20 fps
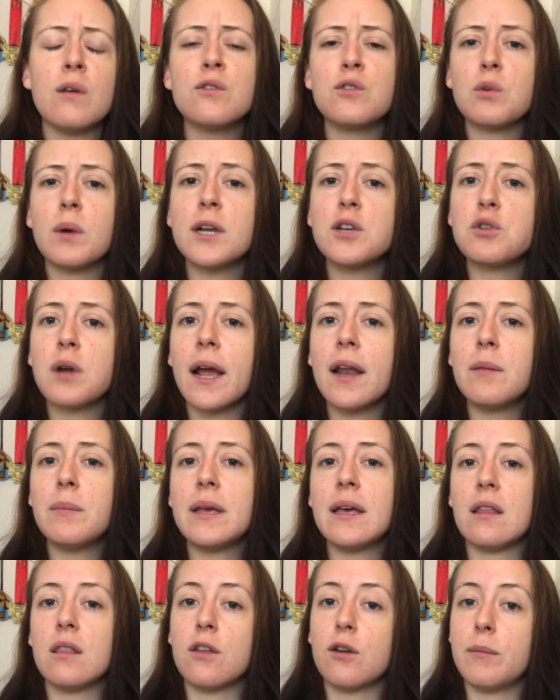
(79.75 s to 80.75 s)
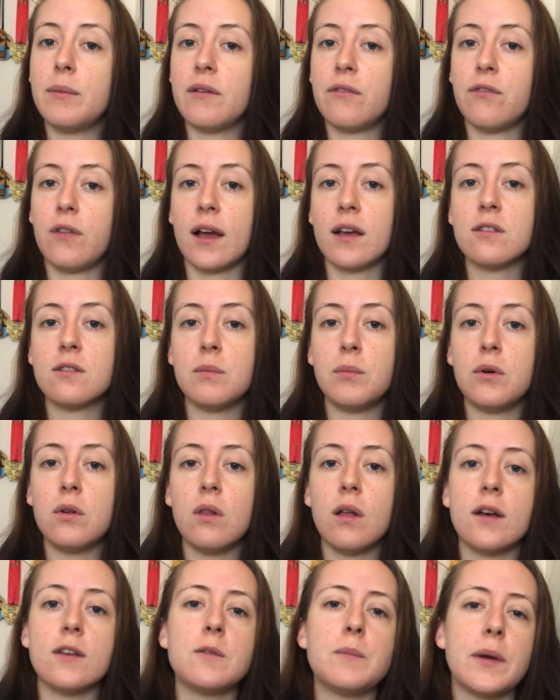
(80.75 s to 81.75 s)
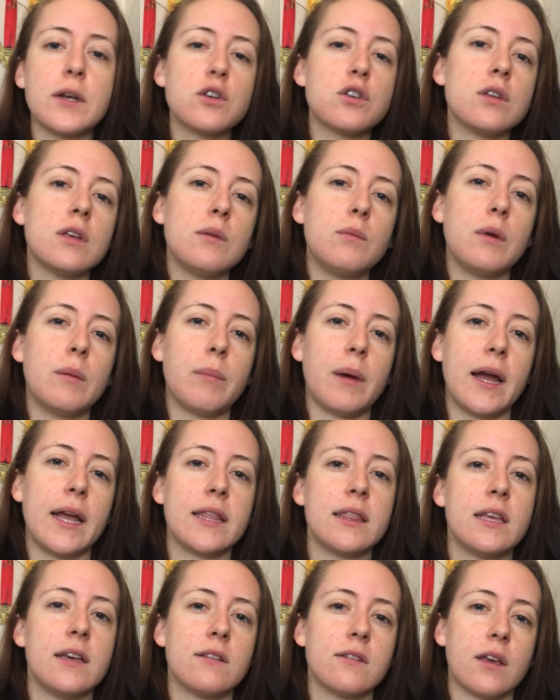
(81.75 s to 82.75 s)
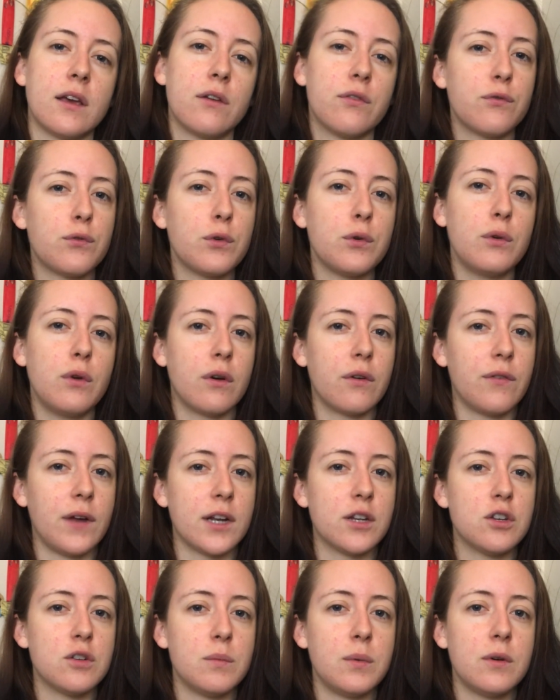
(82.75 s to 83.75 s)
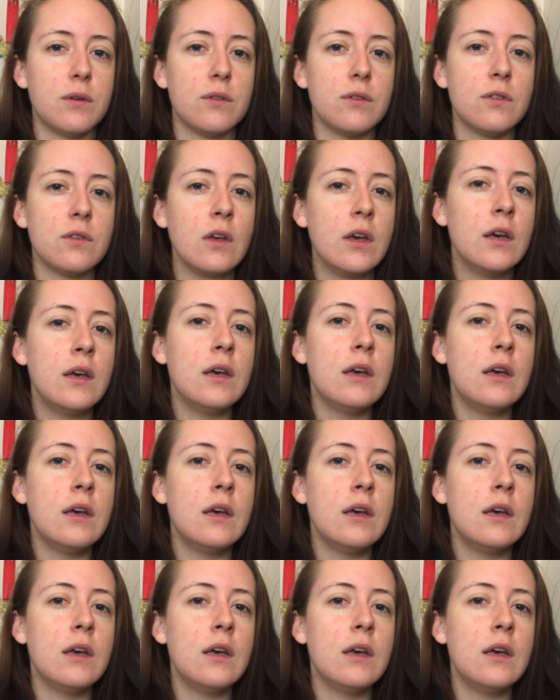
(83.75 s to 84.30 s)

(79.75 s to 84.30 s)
So I try to be a little bit flexible, especially when buying things like fruit or vegetables.